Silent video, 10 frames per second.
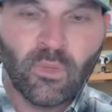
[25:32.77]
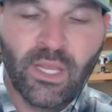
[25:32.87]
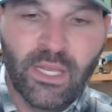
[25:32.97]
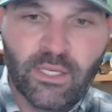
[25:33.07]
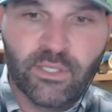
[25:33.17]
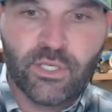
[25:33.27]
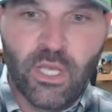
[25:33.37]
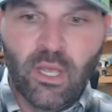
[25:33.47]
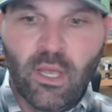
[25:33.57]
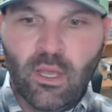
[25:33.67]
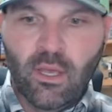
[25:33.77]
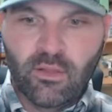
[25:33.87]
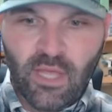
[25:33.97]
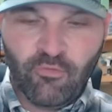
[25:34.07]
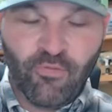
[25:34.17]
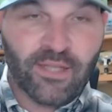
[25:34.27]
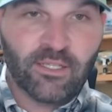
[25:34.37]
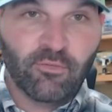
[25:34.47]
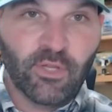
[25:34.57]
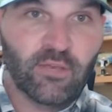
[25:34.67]
is they
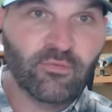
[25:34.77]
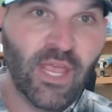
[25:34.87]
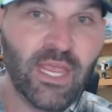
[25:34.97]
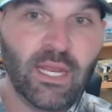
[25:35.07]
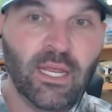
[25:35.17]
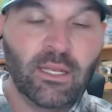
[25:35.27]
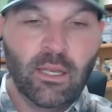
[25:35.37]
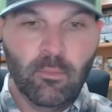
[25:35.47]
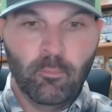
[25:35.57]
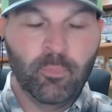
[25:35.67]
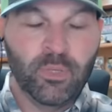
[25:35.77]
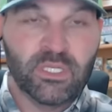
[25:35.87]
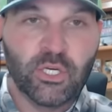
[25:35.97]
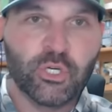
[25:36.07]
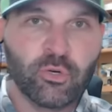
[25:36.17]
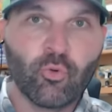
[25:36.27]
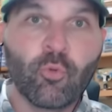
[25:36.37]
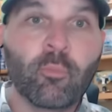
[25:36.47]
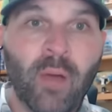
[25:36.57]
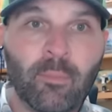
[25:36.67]
effectively have taken it position
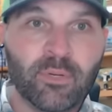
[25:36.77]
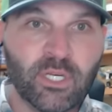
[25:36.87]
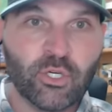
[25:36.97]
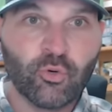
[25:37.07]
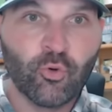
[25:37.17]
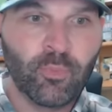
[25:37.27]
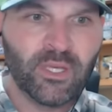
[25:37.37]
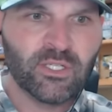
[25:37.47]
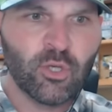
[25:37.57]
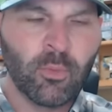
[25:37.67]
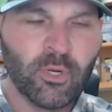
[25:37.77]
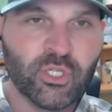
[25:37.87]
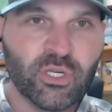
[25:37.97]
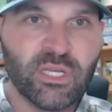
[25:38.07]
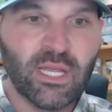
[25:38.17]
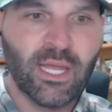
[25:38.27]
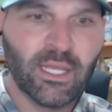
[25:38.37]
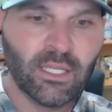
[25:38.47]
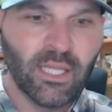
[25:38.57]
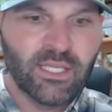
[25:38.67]
group by position group, as so much to say,
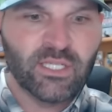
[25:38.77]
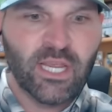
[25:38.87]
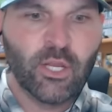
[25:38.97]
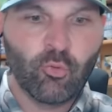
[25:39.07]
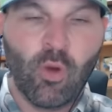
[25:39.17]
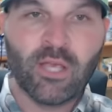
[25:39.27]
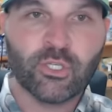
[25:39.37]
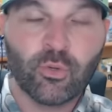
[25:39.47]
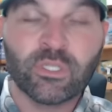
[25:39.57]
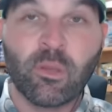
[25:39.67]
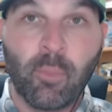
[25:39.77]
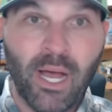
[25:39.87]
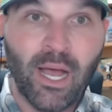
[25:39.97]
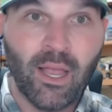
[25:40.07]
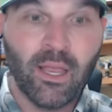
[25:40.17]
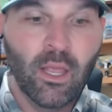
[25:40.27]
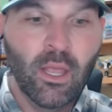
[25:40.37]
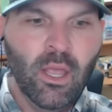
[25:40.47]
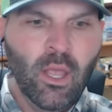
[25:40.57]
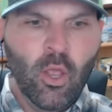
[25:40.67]
like, let's say your roster is a pie.
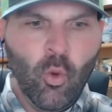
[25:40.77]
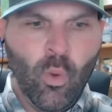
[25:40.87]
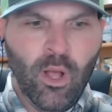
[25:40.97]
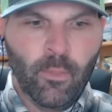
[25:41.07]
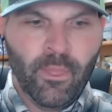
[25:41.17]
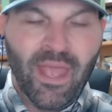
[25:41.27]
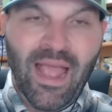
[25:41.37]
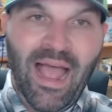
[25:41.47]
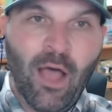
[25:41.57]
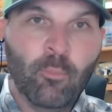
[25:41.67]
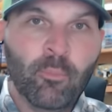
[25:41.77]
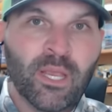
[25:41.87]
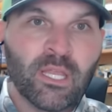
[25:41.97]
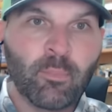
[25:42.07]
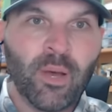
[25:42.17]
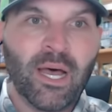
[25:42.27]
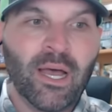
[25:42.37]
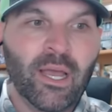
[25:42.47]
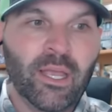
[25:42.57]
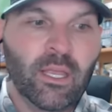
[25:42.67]
Well, how big of the
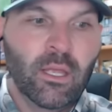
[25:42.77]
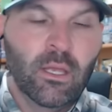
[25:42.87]
pie